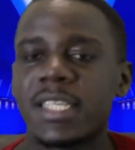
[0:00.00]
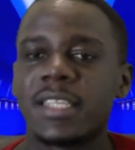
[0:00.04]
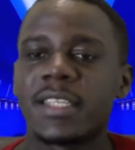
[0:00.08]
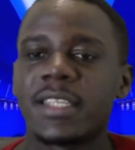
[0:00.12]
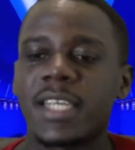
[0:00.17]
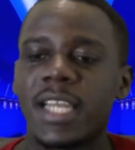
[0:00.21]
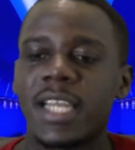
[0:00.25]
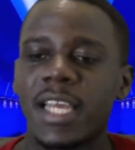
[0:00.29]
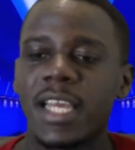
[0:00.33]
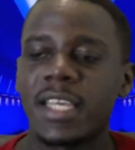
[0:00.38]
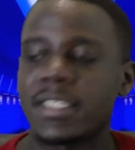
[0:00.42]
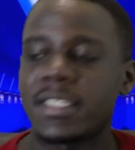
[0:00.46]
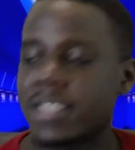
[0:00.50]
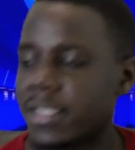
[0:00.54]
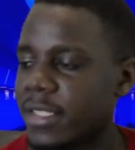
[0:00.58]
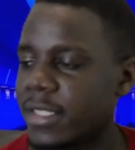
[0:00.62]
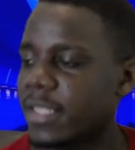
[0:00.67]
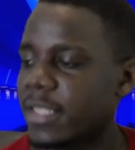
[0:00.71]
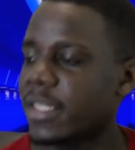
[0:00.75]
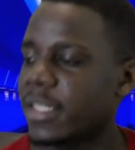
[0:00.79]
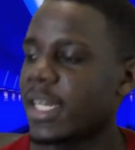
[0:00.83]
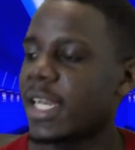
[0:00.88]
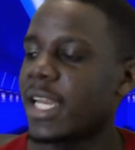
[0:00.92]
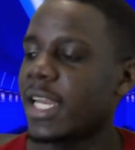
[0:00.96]
the
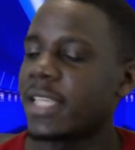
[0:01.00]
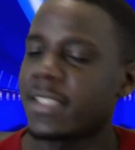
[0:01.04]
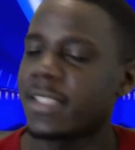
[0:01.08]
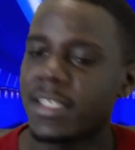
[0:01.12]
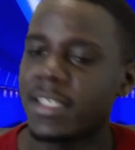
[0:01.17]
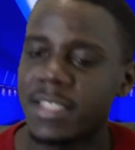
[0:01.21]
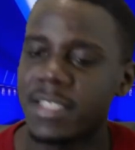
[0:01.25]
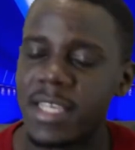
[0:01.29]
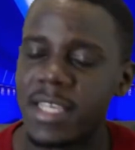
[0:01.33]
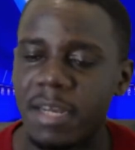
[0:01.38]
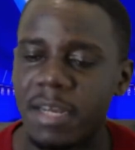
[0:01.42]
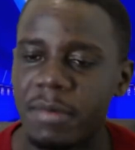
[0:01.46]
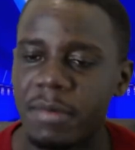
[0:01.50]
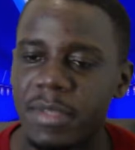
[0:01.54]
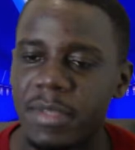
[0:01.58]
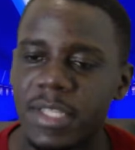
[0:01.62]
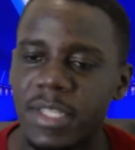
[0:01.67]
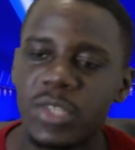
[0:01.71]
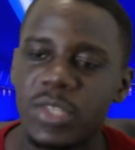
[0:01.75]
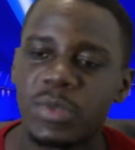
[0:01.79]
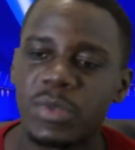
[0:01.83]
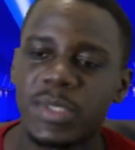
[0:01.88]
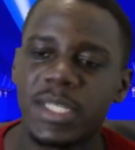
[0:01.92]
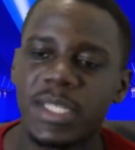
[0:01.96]
Glazers hearing the
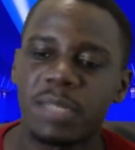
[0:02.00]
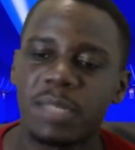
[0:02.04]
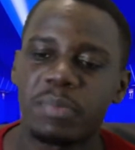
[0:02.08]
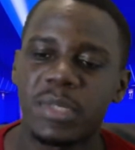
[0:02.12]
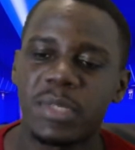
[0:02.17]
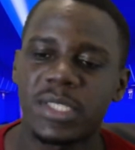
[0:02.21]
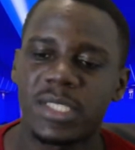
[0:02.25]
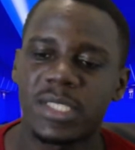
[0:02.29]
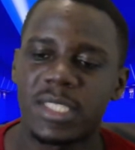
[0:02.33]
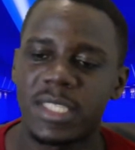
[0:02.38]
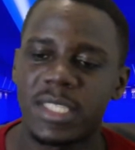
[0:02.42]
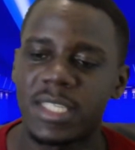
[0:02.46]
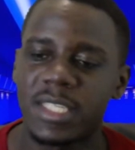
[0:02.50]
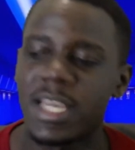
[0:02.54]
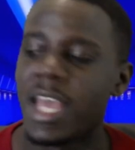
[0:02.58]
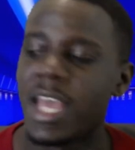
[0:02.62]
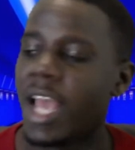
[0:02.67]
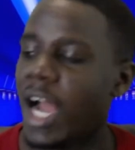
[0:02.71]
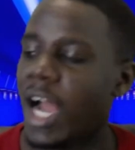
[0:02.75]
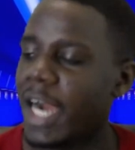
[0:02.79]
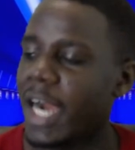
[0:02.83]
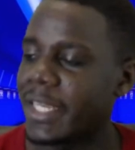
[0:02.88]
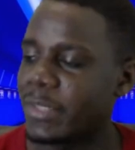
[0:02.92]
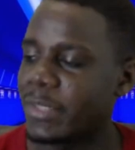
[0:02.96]
news that PSG
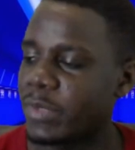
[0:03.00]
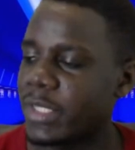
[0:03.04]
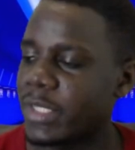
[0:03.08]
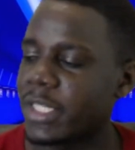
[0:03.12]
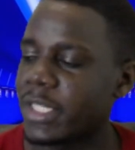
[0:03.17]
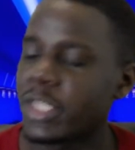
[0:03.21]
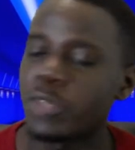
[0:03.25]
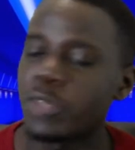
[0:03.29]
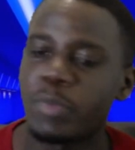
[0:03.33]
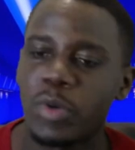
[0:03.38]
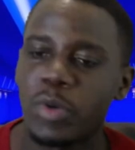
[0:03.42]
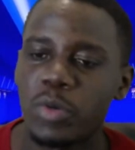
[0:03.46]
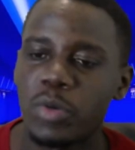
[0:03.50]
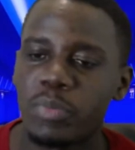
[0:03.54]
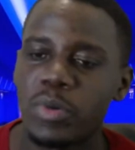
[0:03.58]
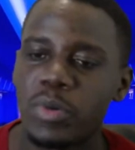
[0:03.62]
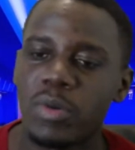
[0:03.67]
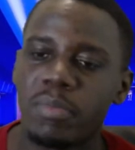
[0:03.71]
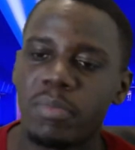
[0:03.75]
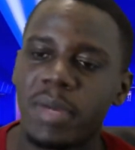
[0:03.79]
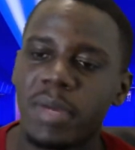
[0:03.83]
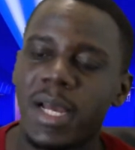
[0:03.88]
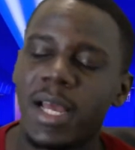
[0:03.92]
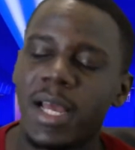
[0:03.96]
are interested in Paul
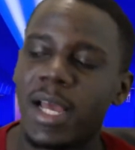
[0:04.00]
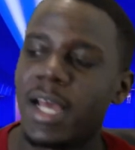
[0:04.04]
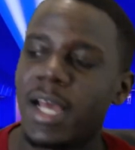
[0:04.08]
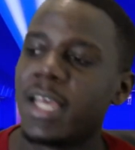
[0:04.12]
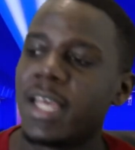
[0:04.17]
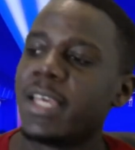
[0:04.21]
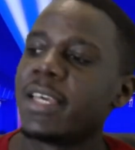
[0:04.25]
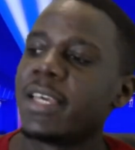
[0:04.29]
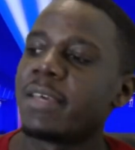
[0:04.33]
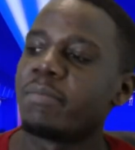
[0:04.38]
Pogba,